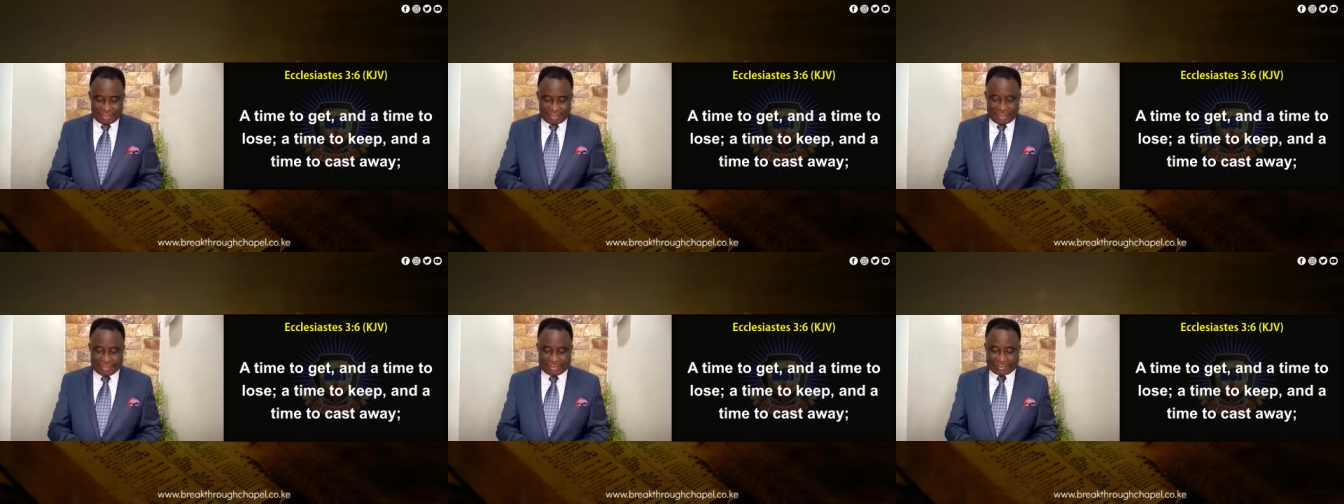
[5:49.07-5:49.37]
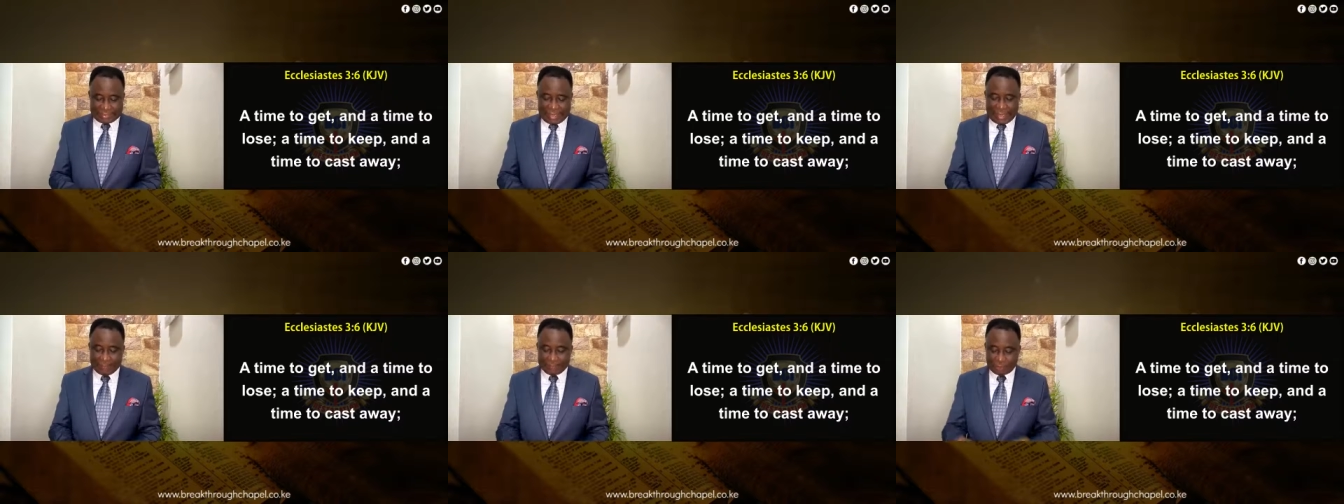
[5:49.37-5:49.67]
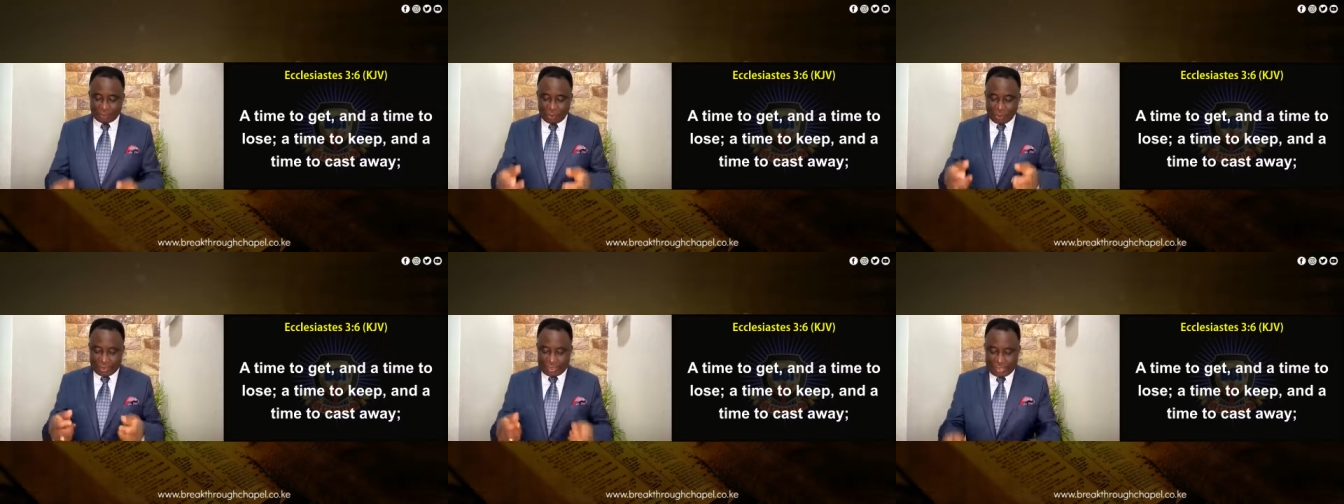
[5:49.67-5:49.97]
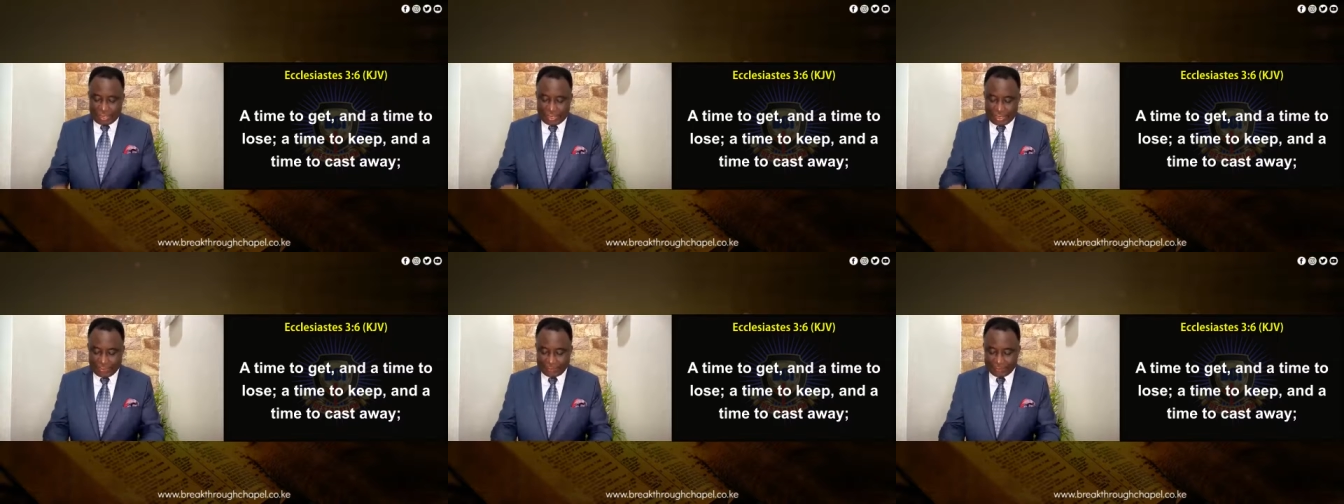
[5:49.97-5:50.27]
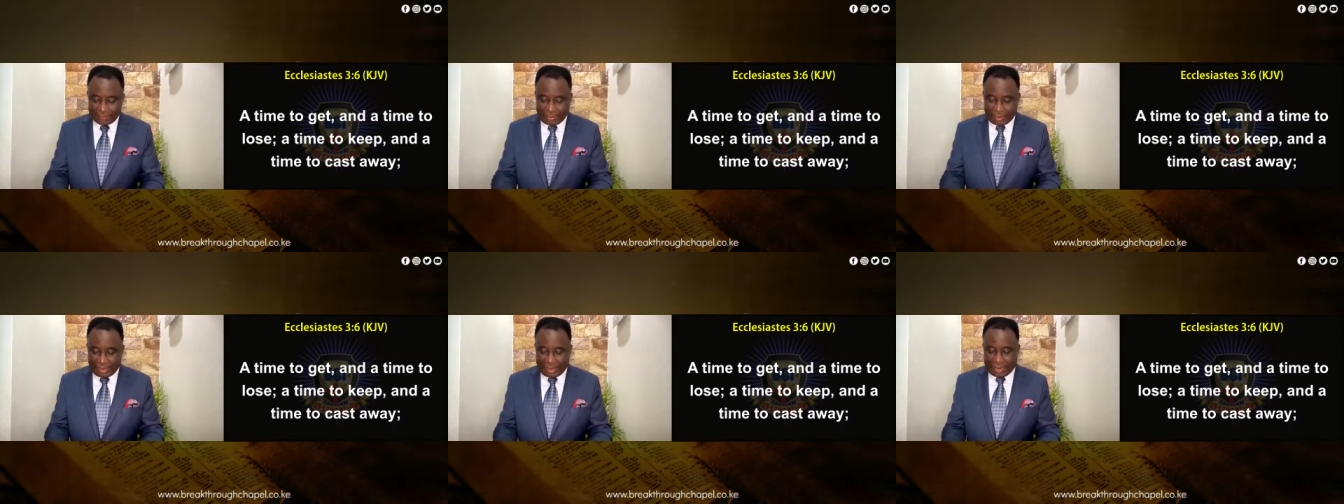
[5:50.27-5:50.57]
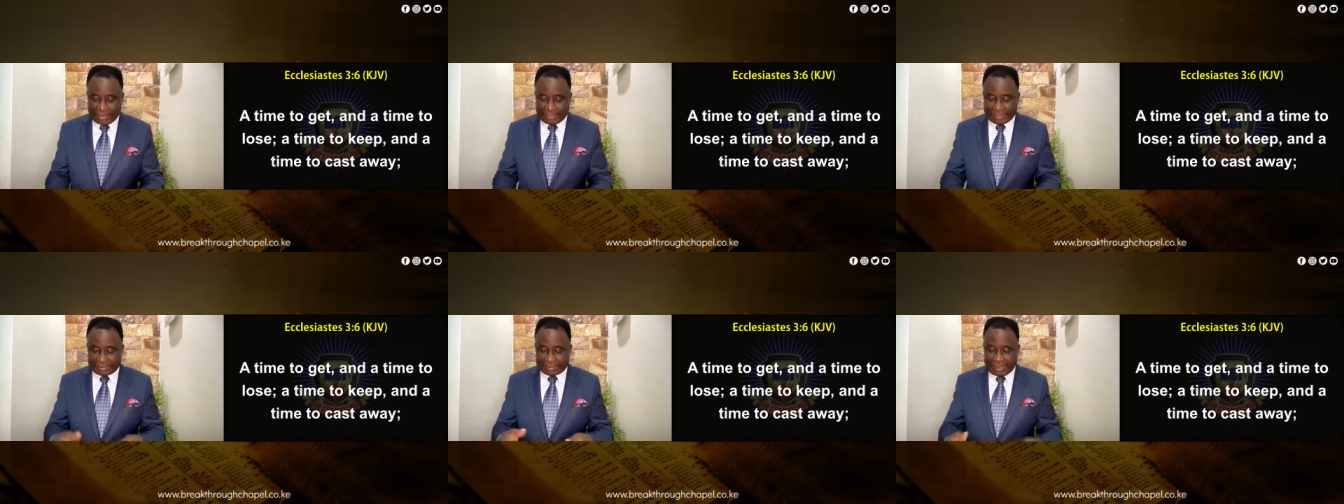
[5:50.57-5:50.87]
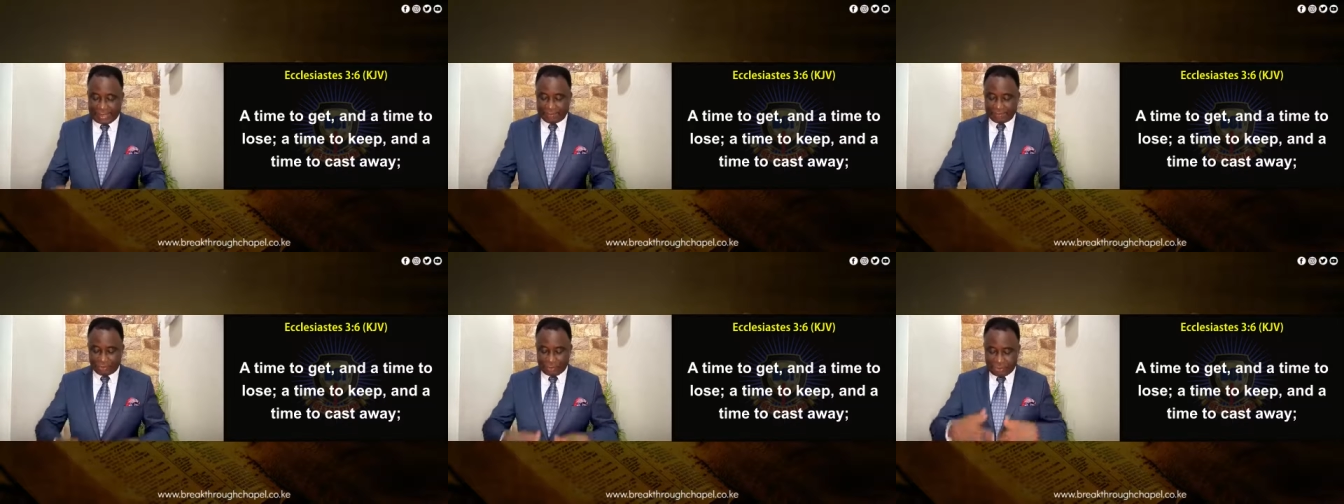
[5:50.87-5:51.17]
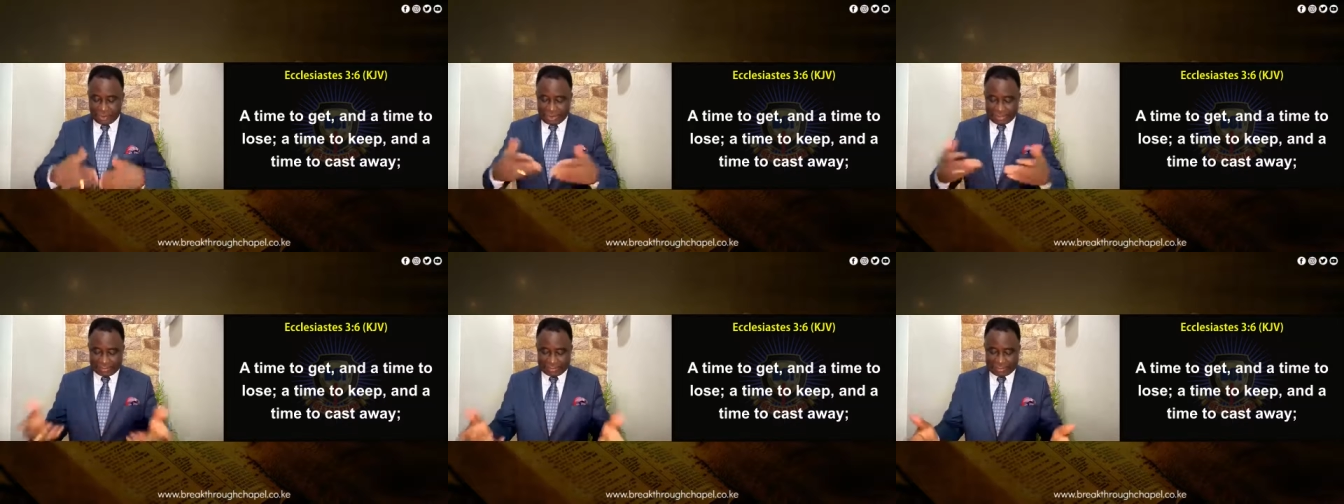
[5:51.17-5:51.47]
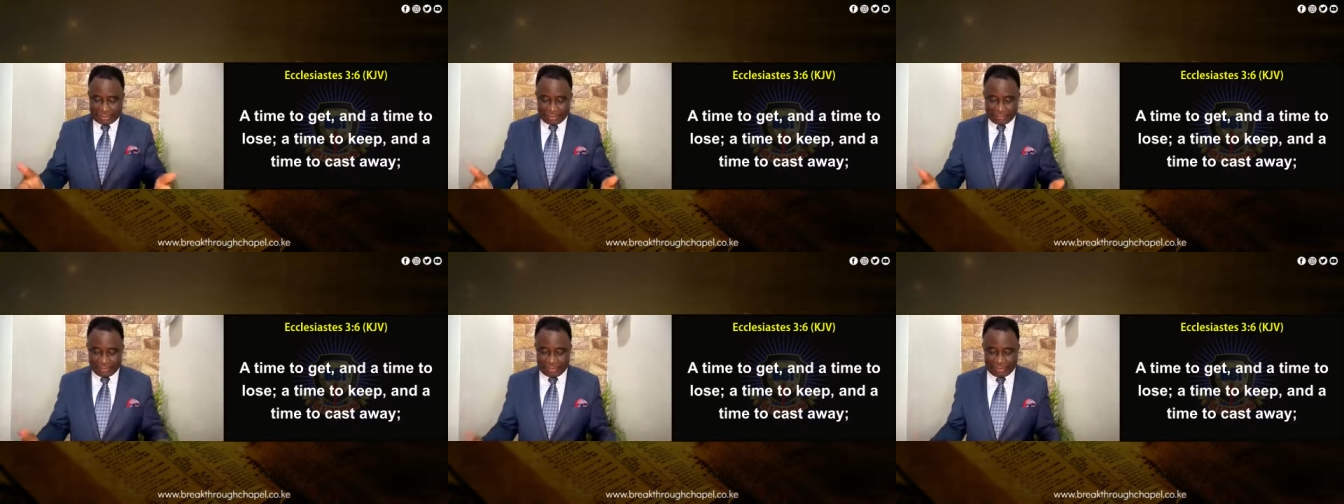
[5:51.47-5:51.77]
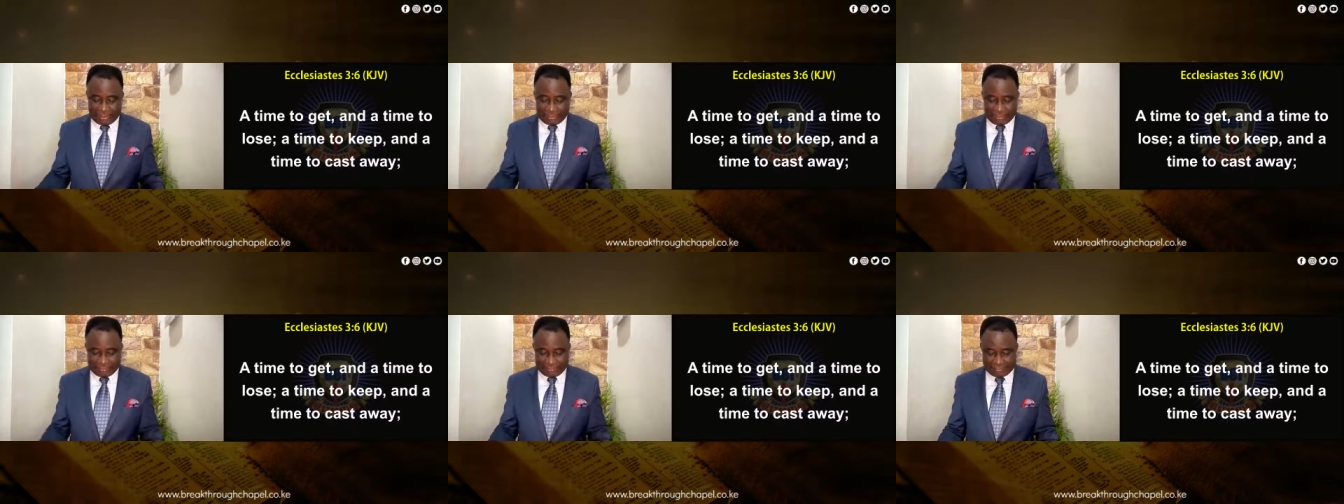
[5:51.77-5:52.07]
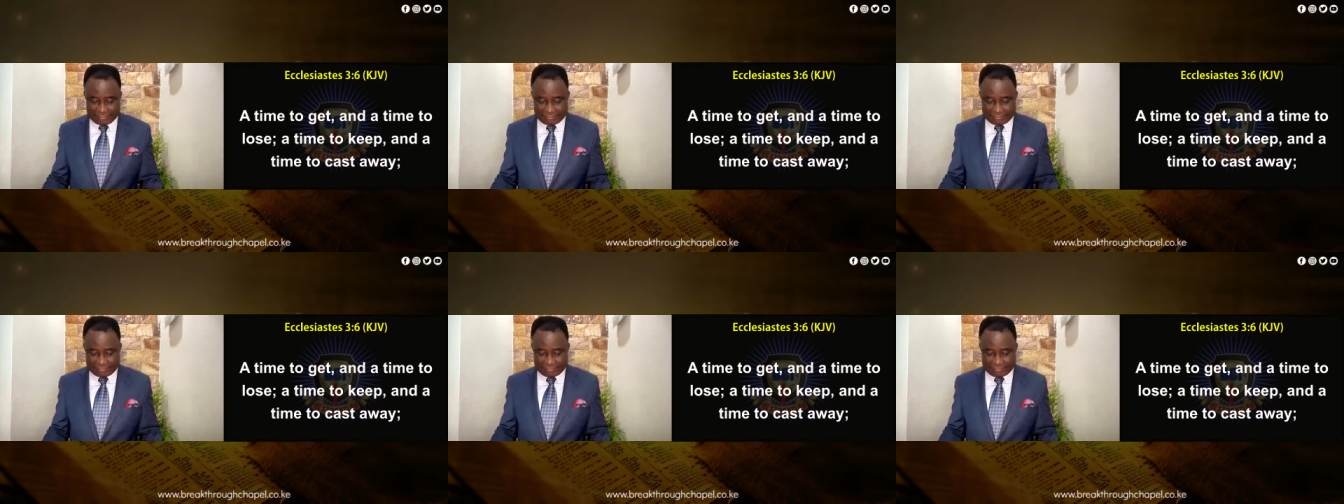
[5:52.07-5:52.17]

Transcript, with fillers: a time to keep and a time to cast away.